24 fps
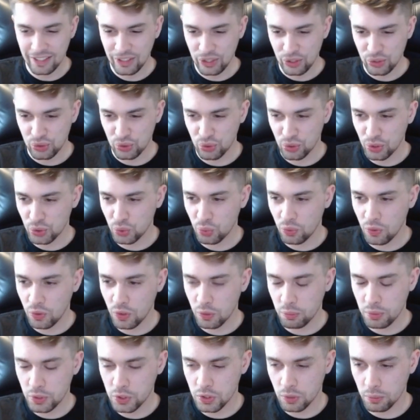do not
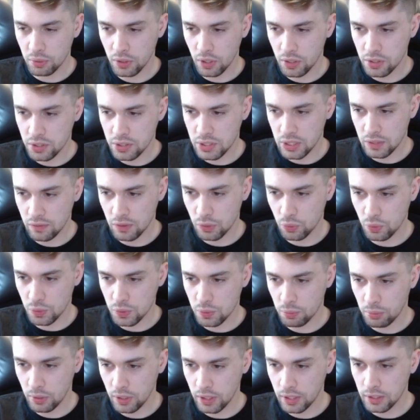work. Bishop h7 was
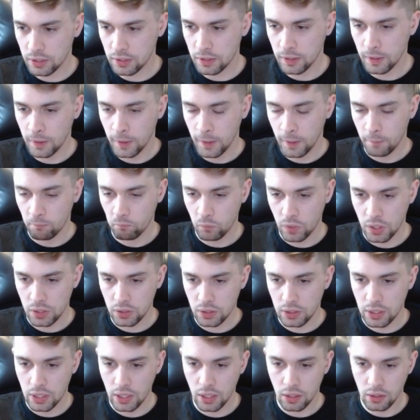played,
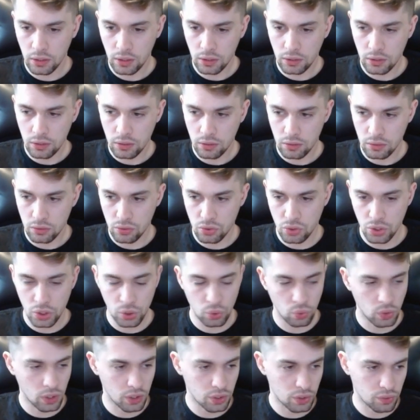and knight g
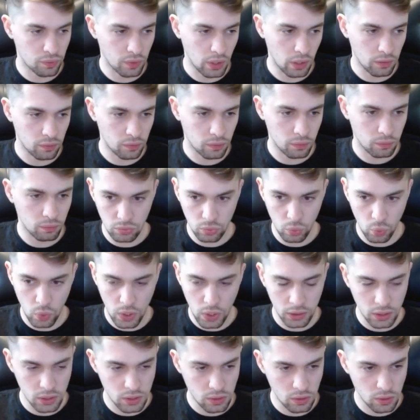to h5.
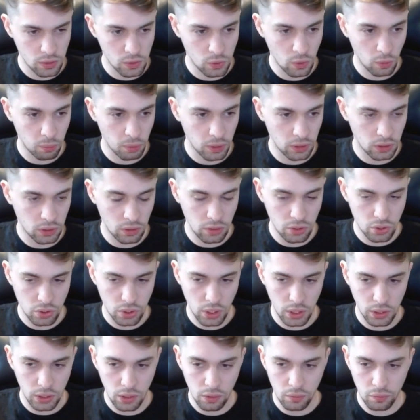White is not stopping the
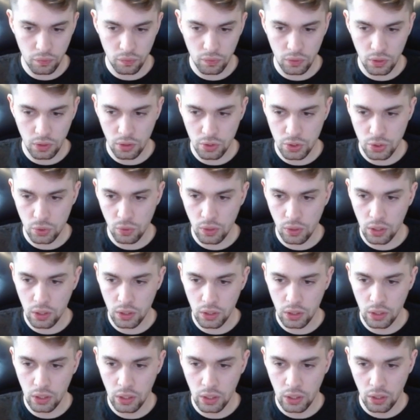initiative.
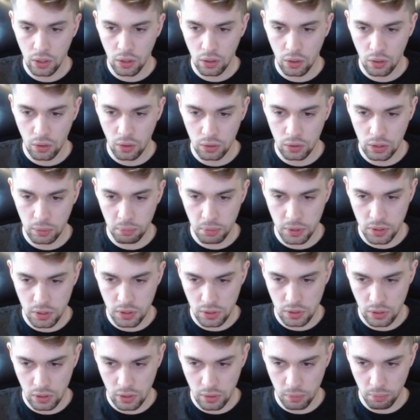Actually, all the
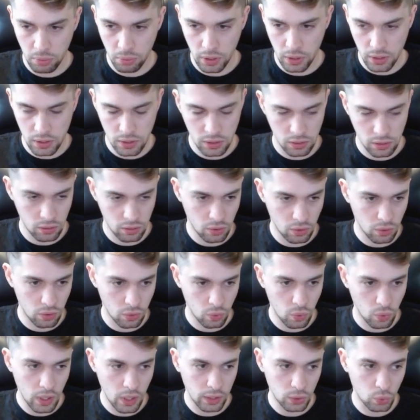pieces are placed
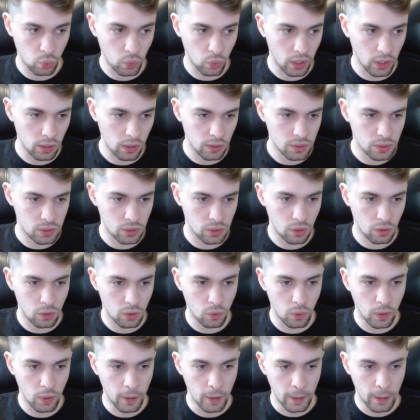quite well,
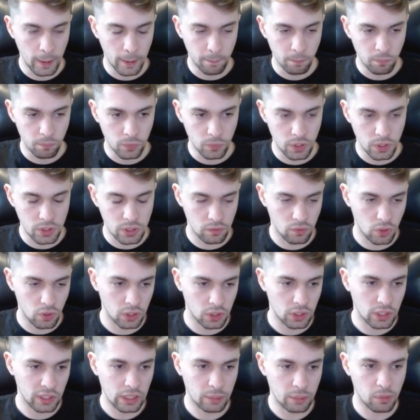so it's a very
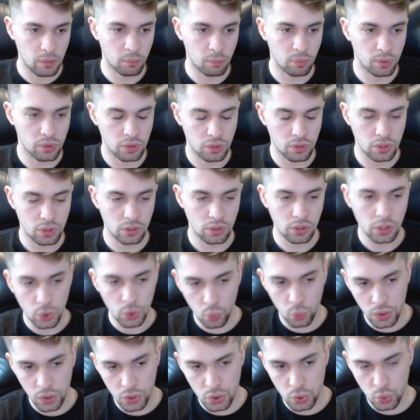dynamic position in
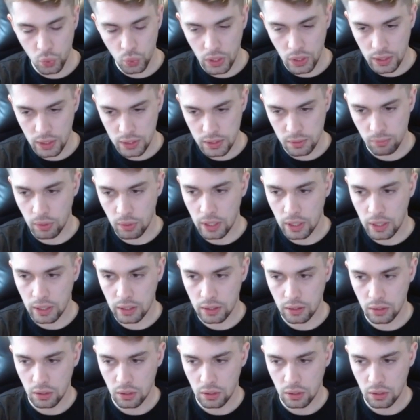which we as black